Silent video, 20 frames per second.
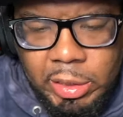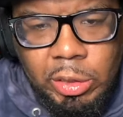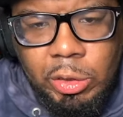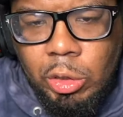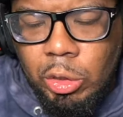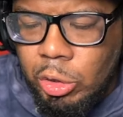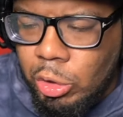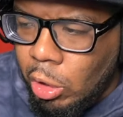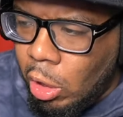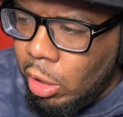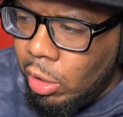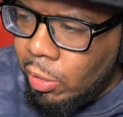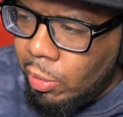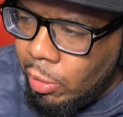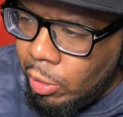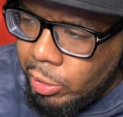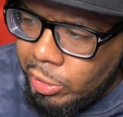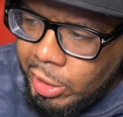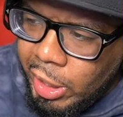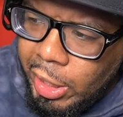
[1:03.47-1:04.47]
is your starting
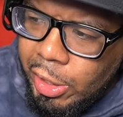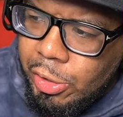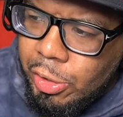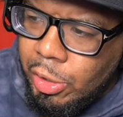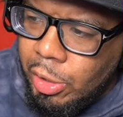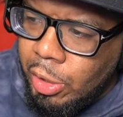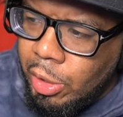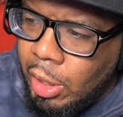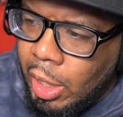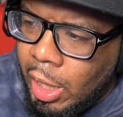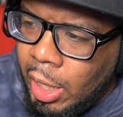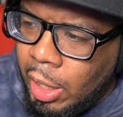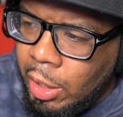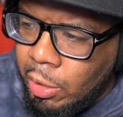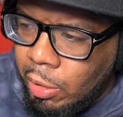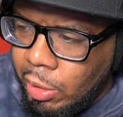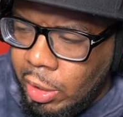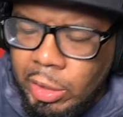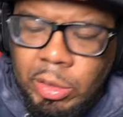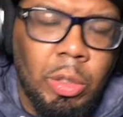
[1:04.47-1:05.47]
rotation,
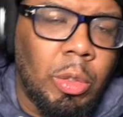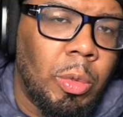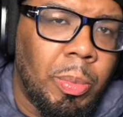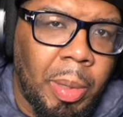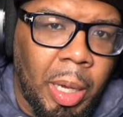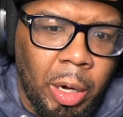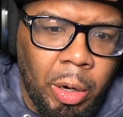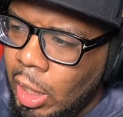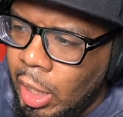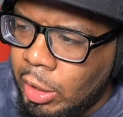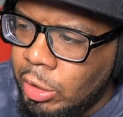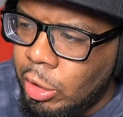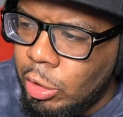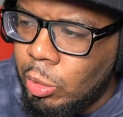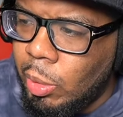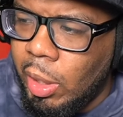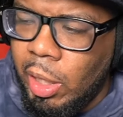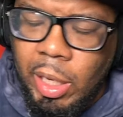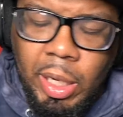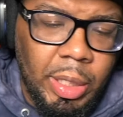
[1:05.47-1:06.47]
you need to do better. That's just
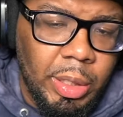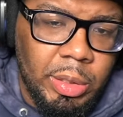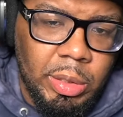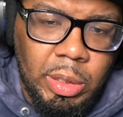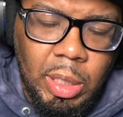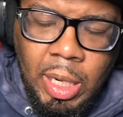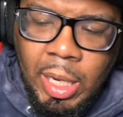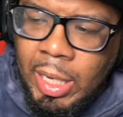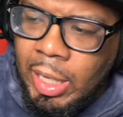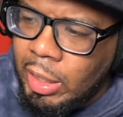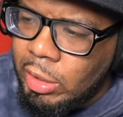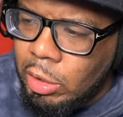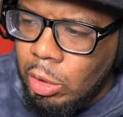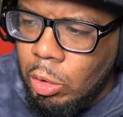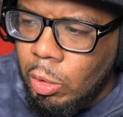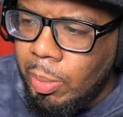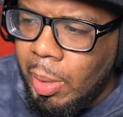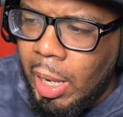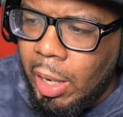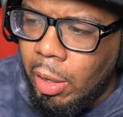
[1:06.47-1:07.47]
what it is. Need to
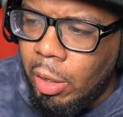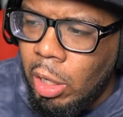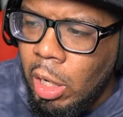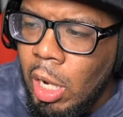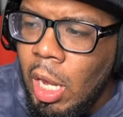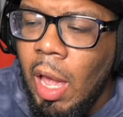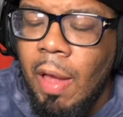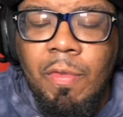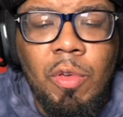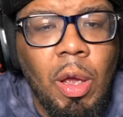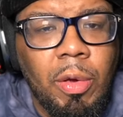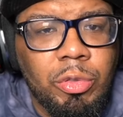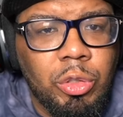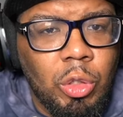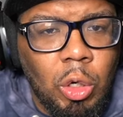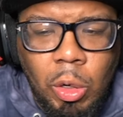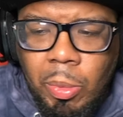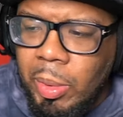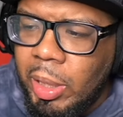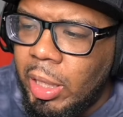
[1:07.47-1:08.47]
do better. If you have
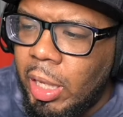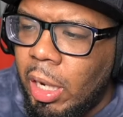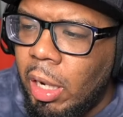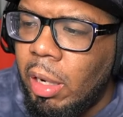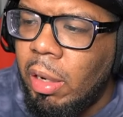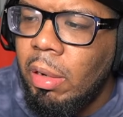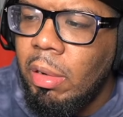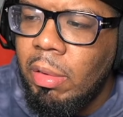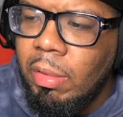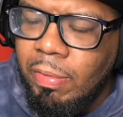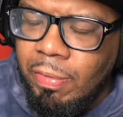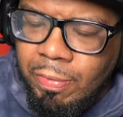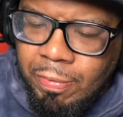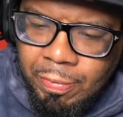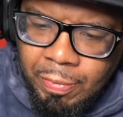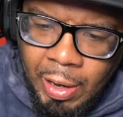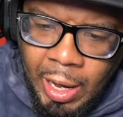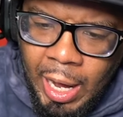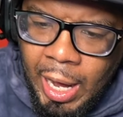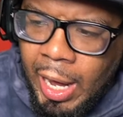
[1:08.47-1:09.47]
Stroman there,
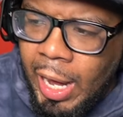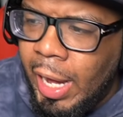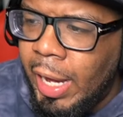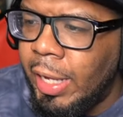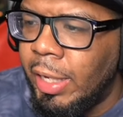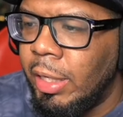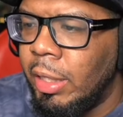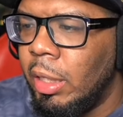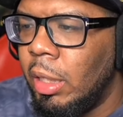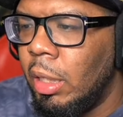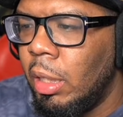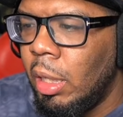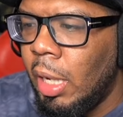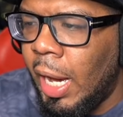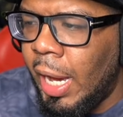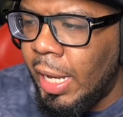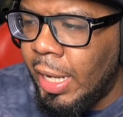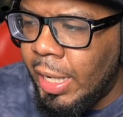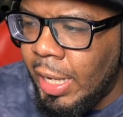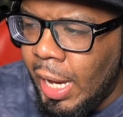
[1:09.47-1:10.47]
fine.
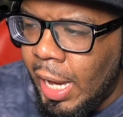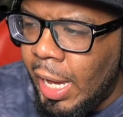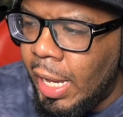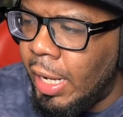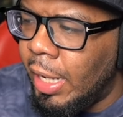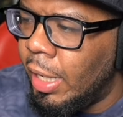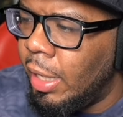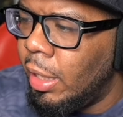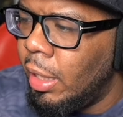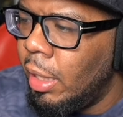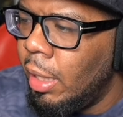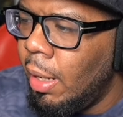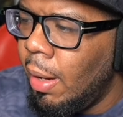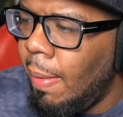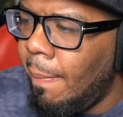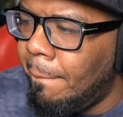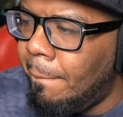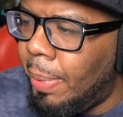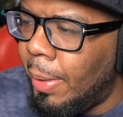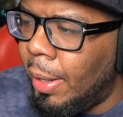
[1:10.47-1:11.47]
I get it.
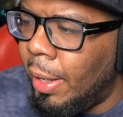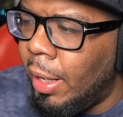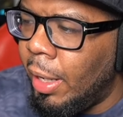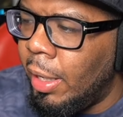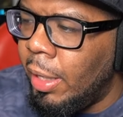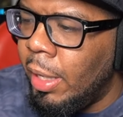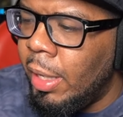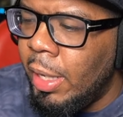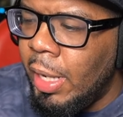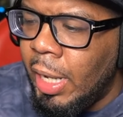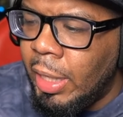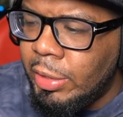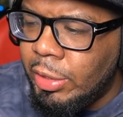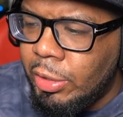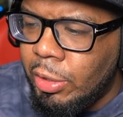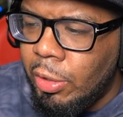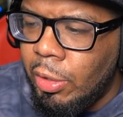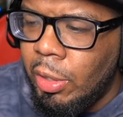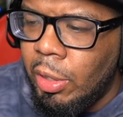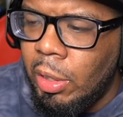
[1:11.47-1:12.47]
But
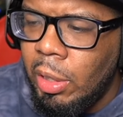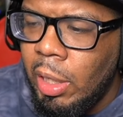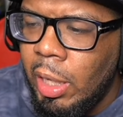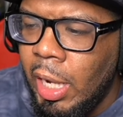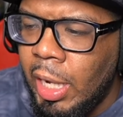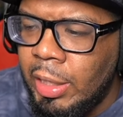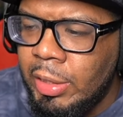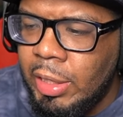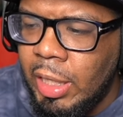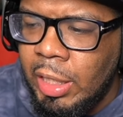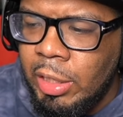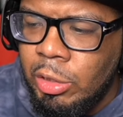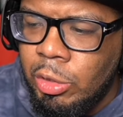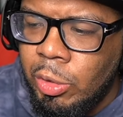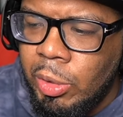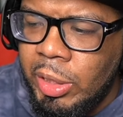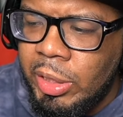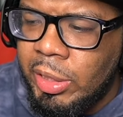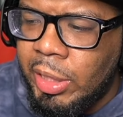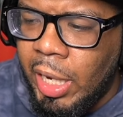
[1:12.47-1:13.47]
Nestor has
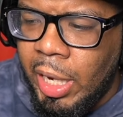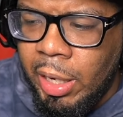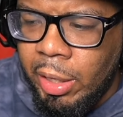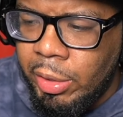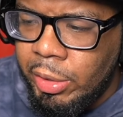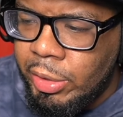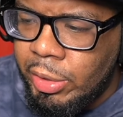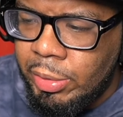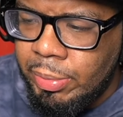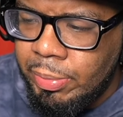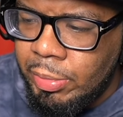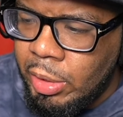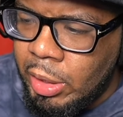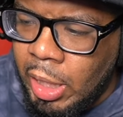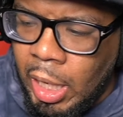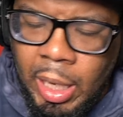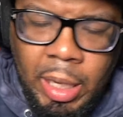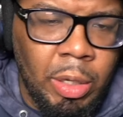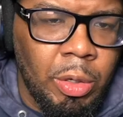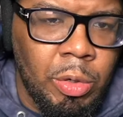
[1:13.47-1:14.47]
injury scares
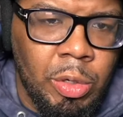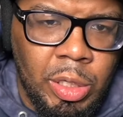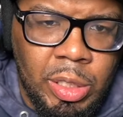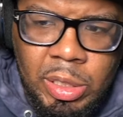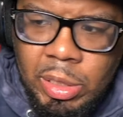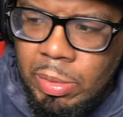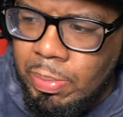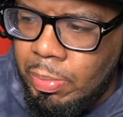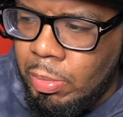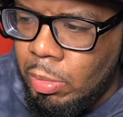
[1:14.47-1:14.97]
that